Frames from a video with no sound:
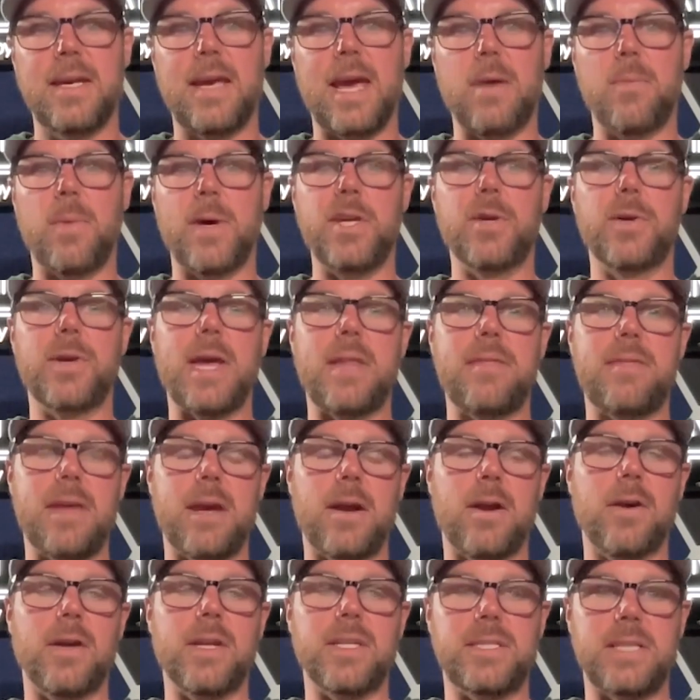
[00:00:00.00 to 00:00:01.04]
And what you'll get
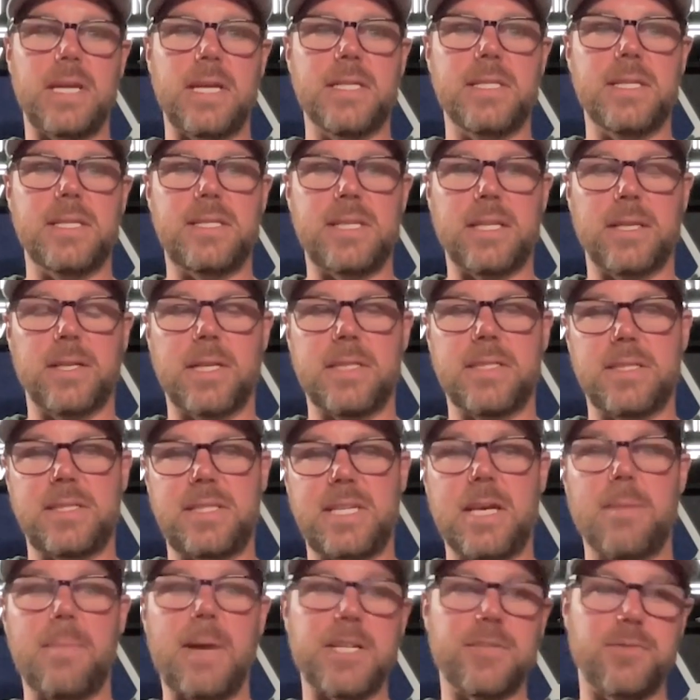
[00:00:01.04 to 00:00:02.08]
there is is a single is a
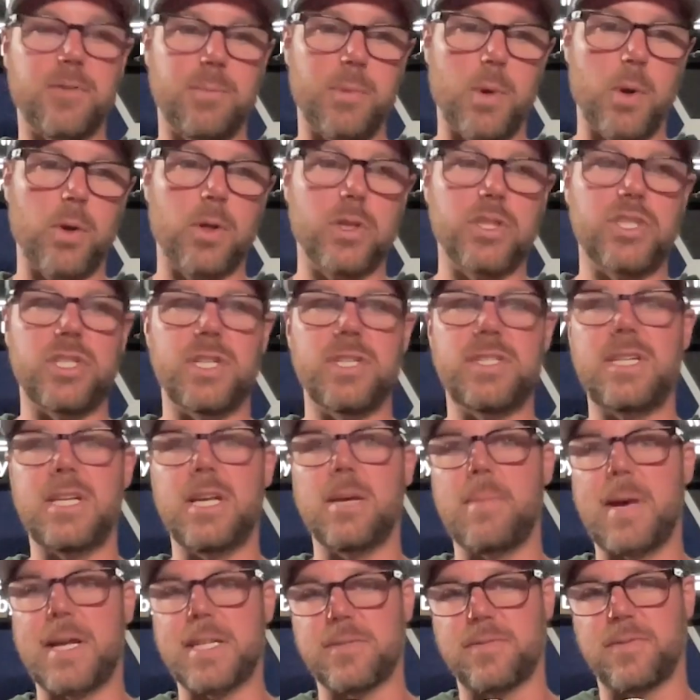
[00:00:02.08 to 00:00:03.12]
TMS for brokerage and a
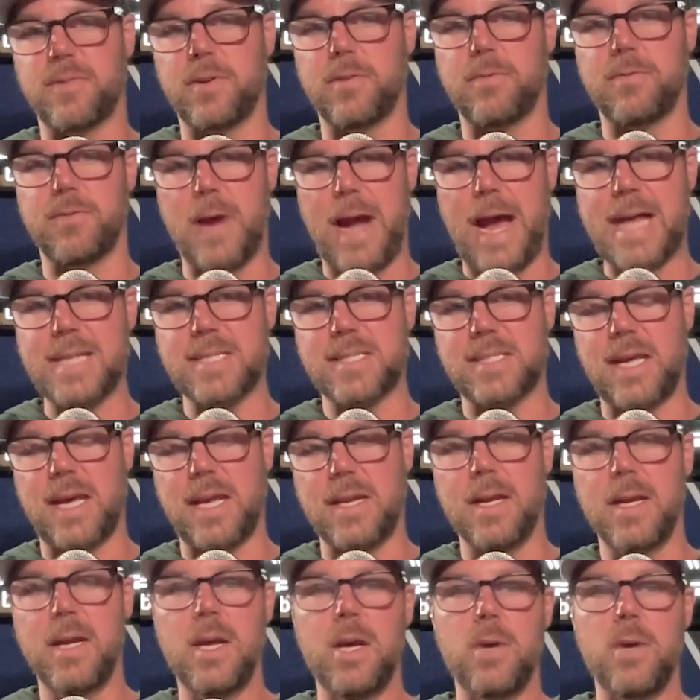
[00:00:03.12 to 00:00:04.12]
TMS for for asset.